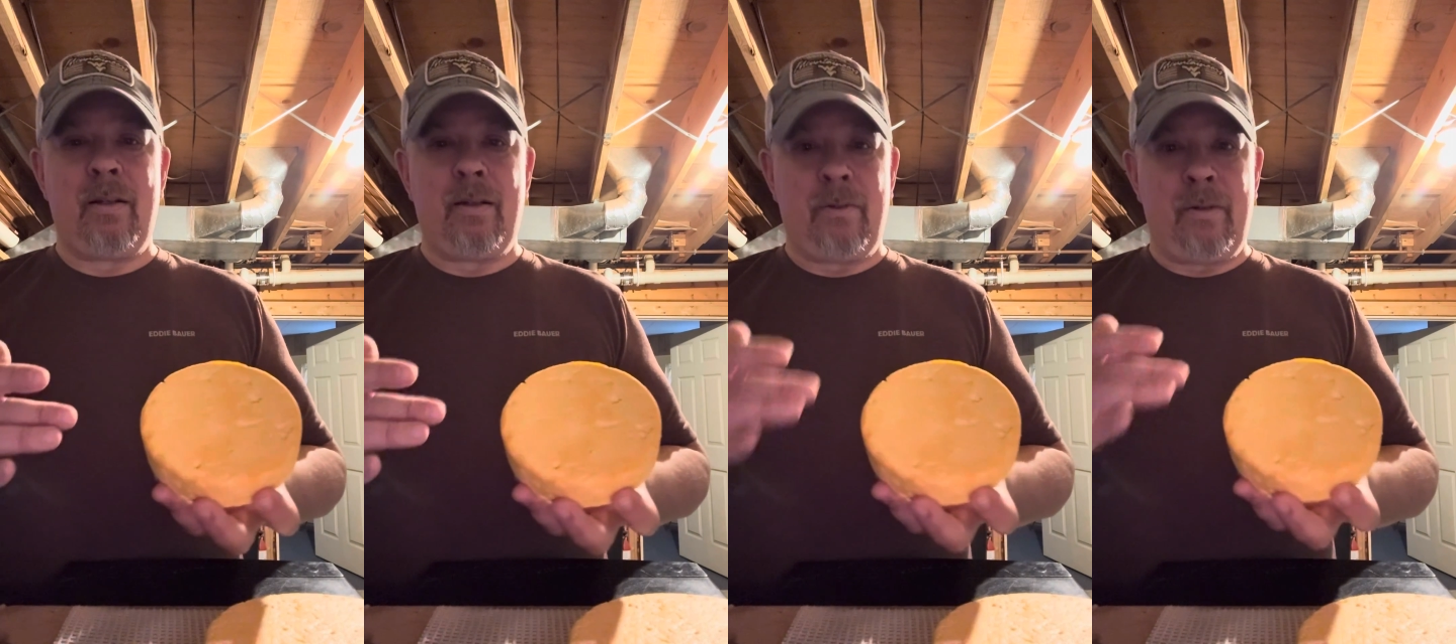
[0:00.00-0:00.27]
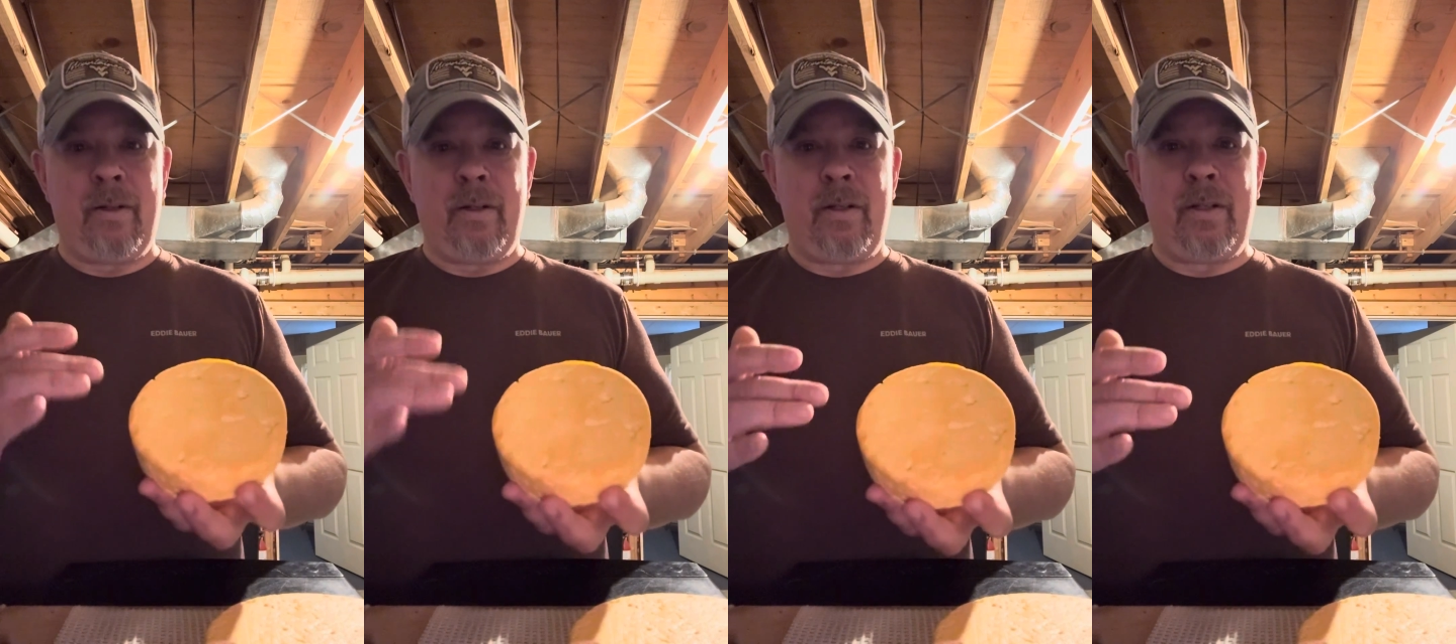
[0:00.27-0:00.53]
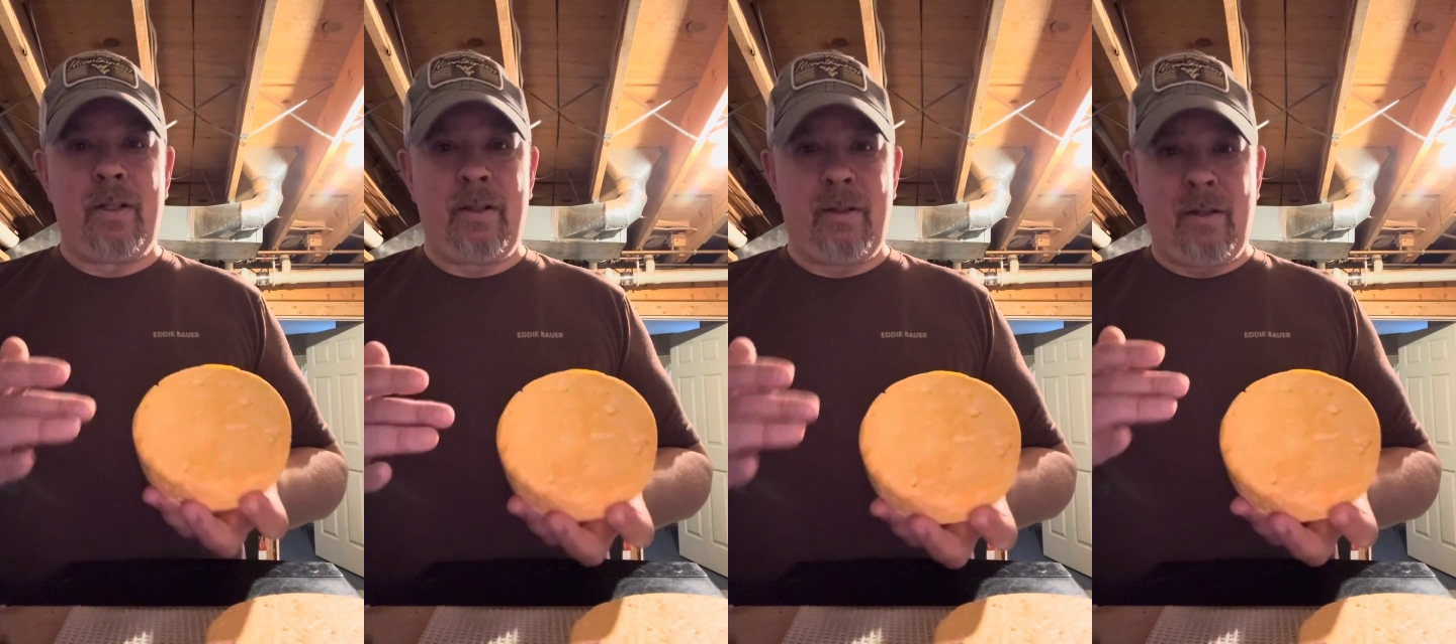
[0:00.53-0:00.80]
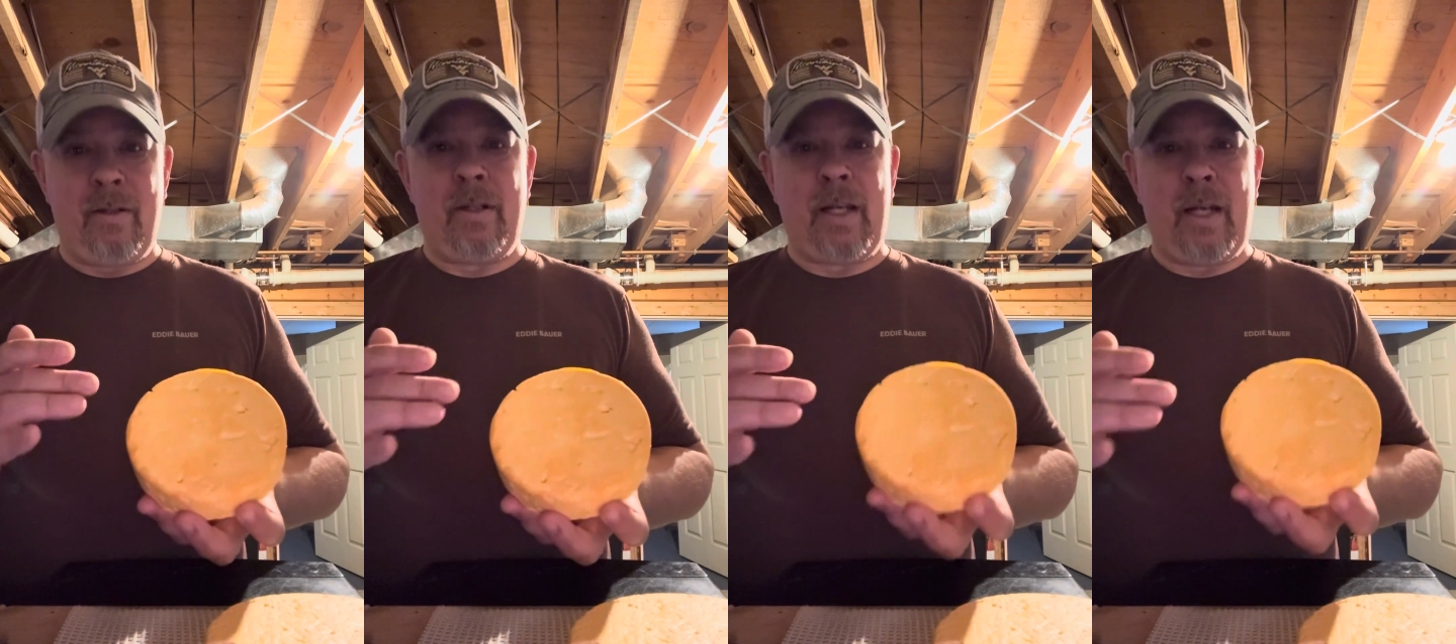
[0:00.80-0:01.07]
On your cheese. You
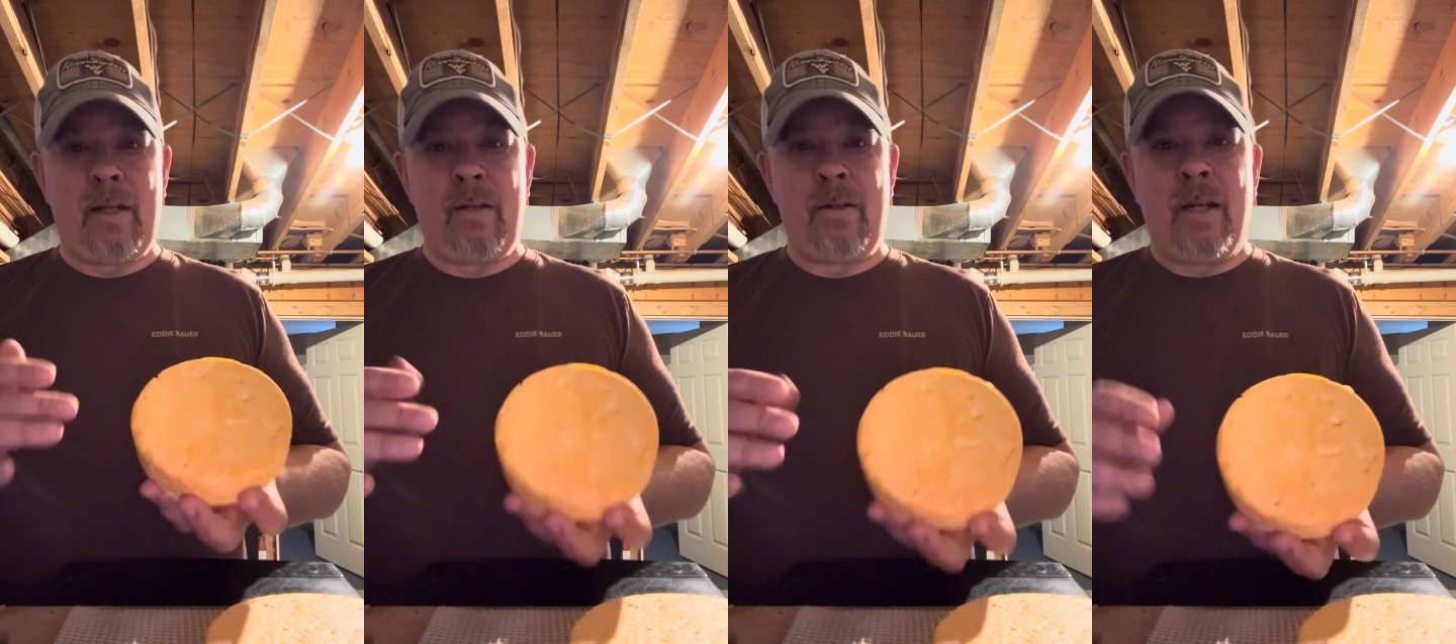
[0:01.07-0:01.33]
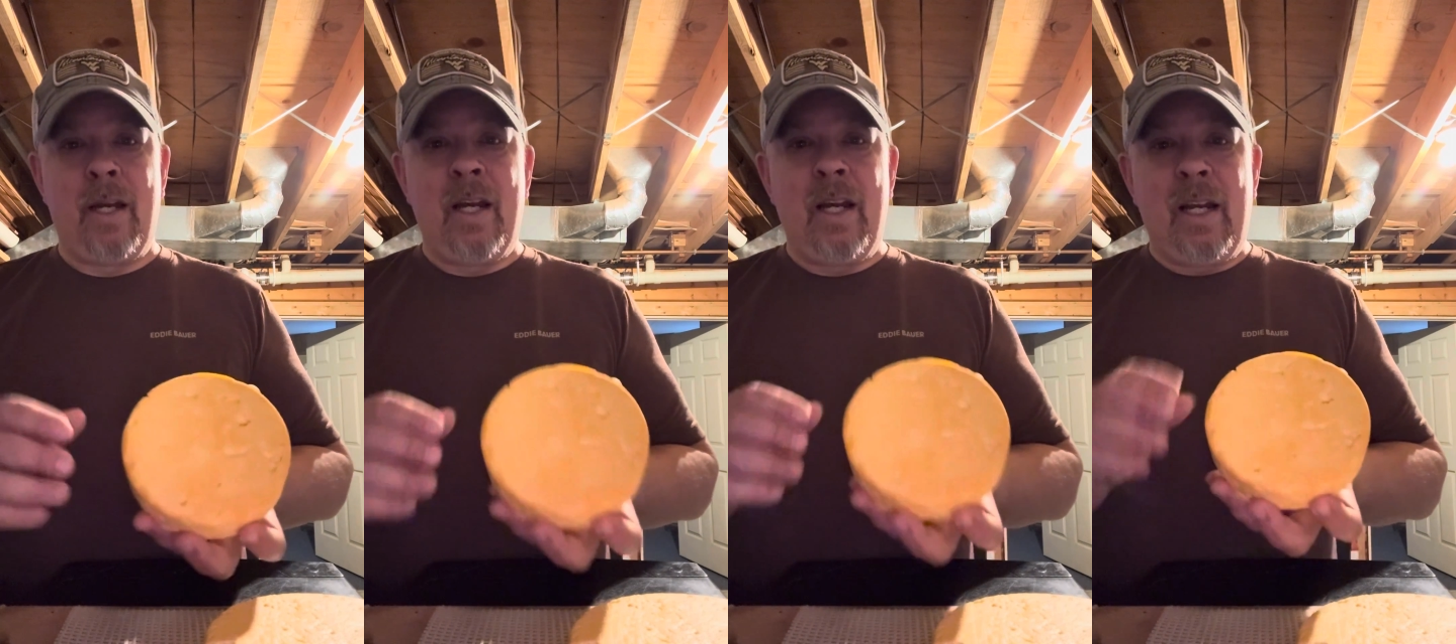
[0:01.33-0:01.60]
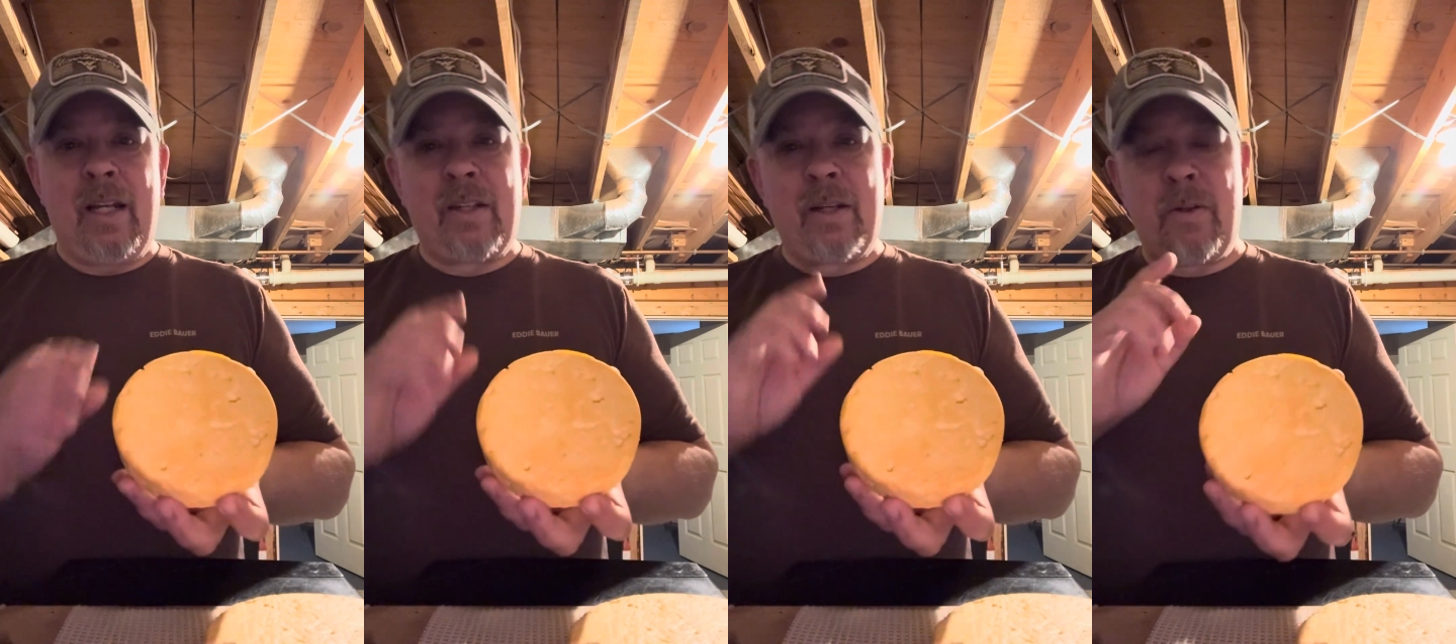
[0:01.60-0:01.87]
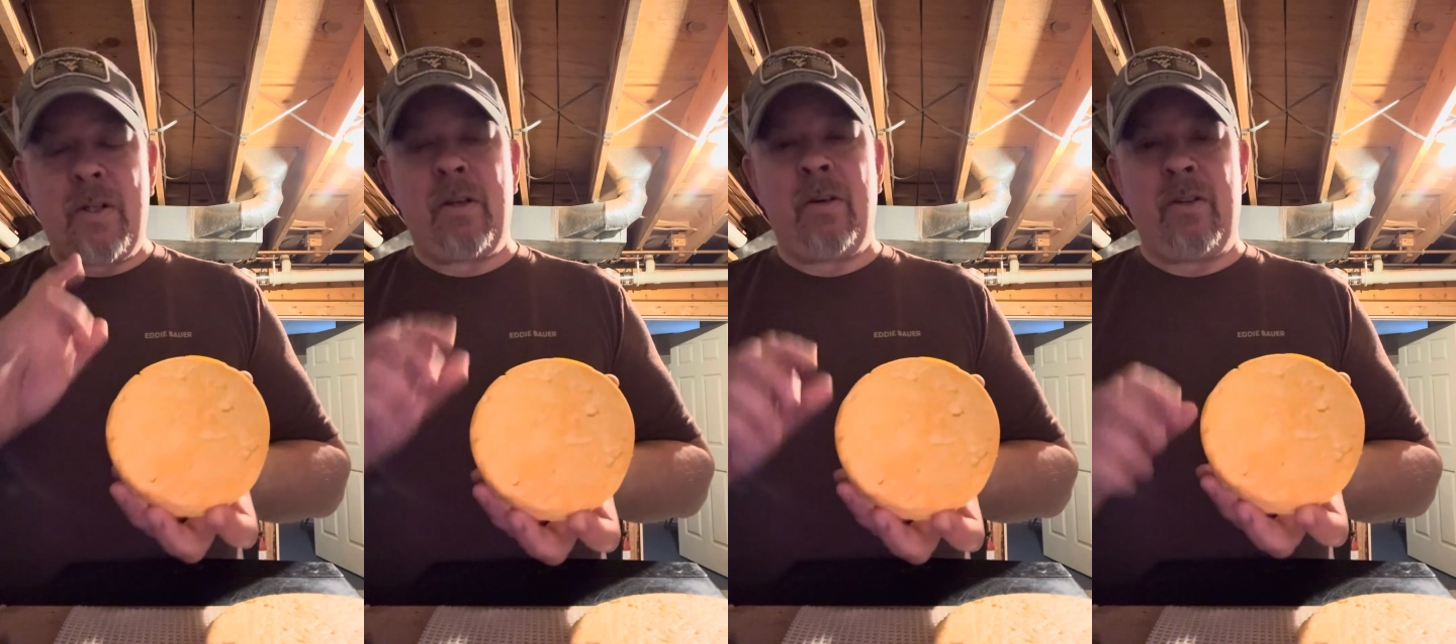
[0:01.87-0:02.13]
know what that is? That's like
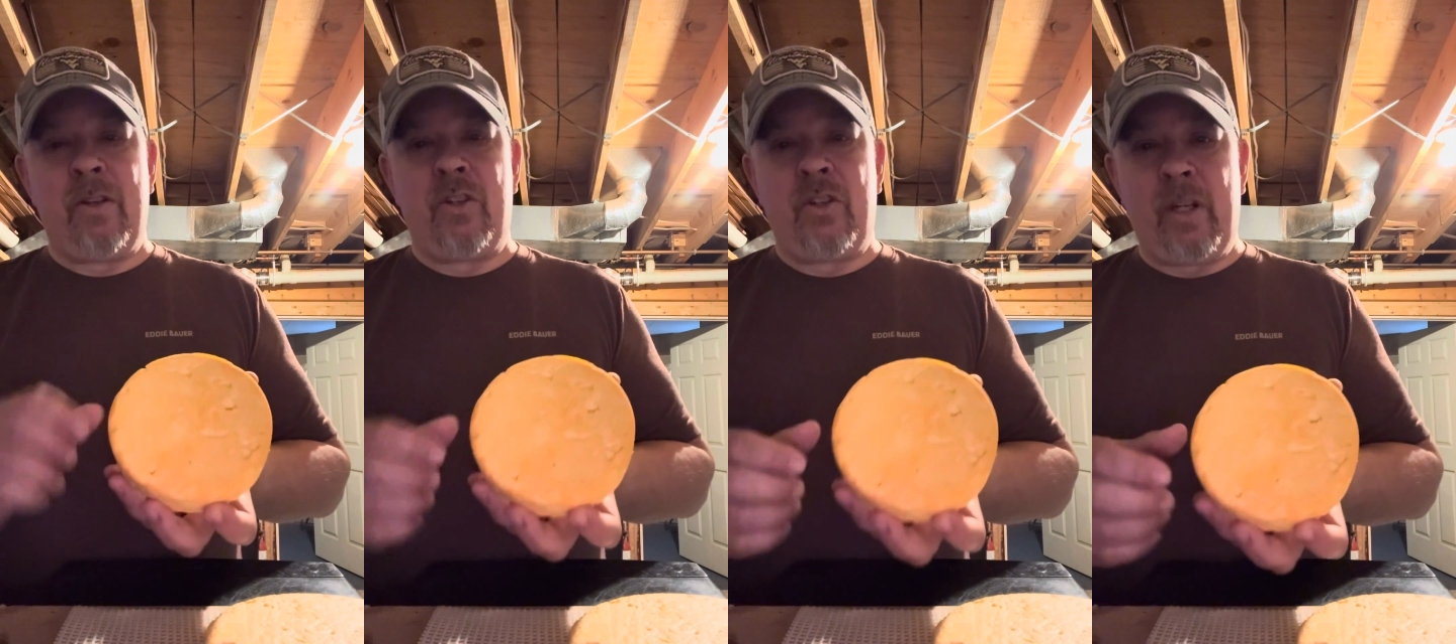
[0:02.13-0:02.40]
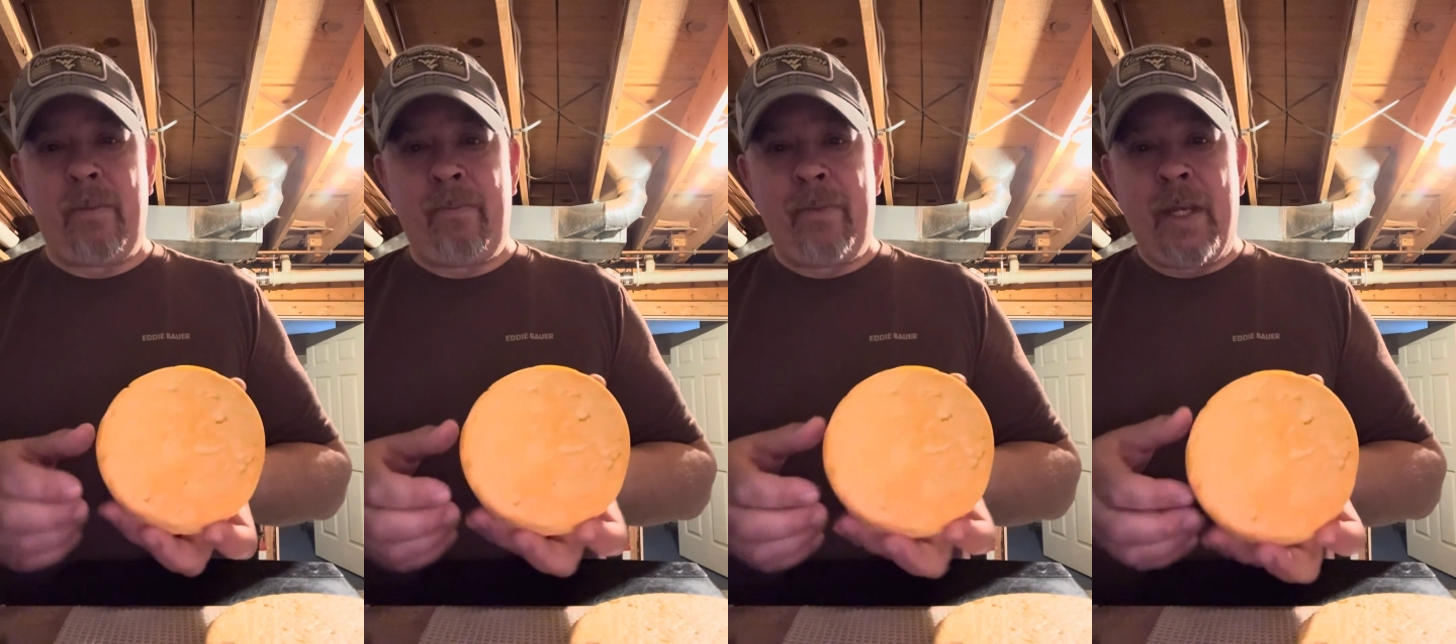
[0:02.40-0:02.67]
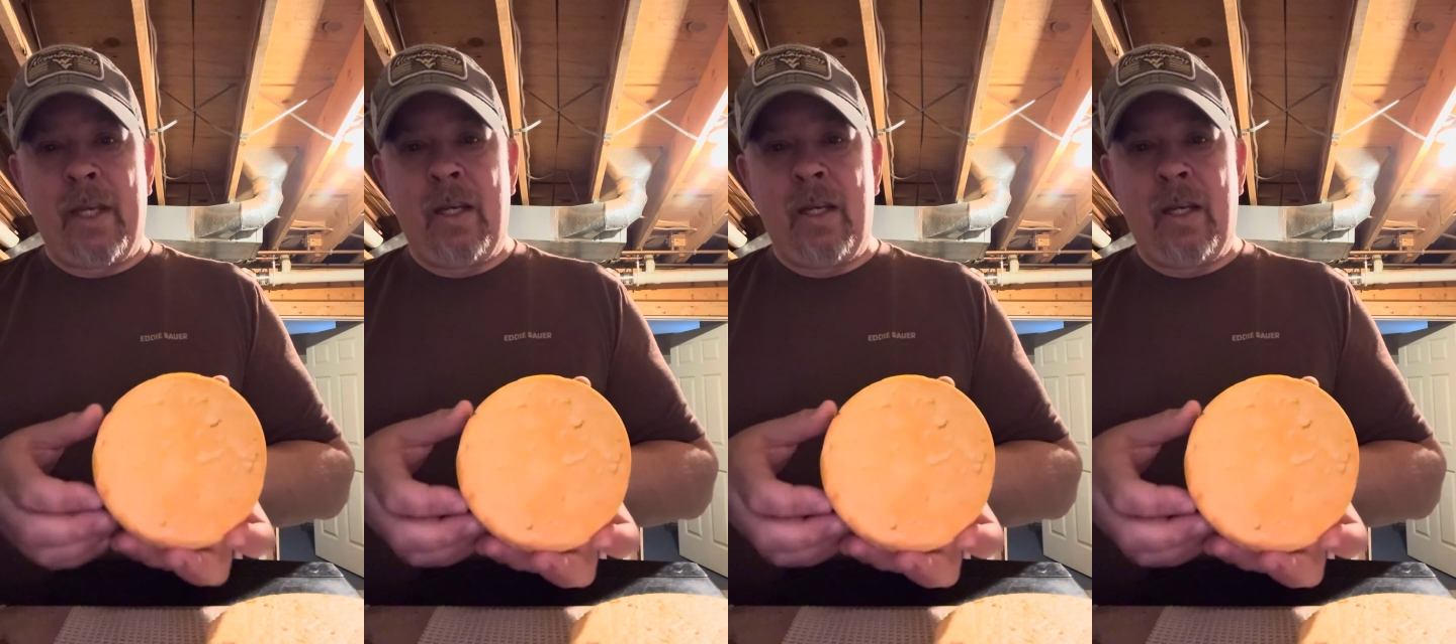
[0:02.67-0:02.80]
when you go to the gym